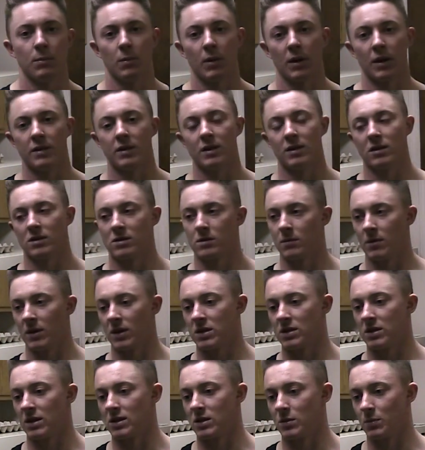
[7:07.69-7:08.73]
but that doesn't make
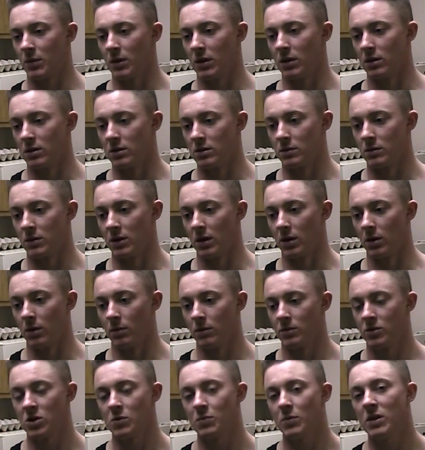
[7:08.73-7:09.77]
sense because, you know,
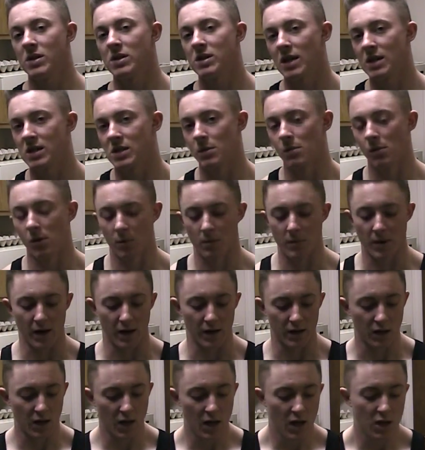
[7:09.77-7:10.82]
just be sensible about
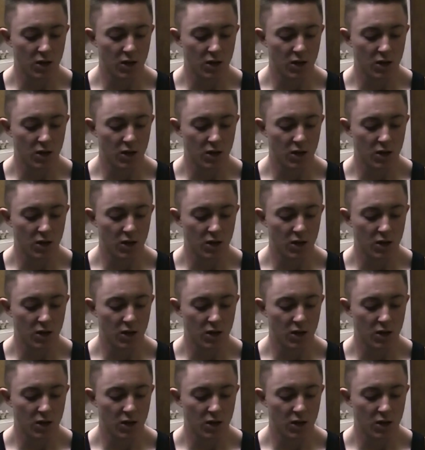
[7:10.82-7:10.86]
it.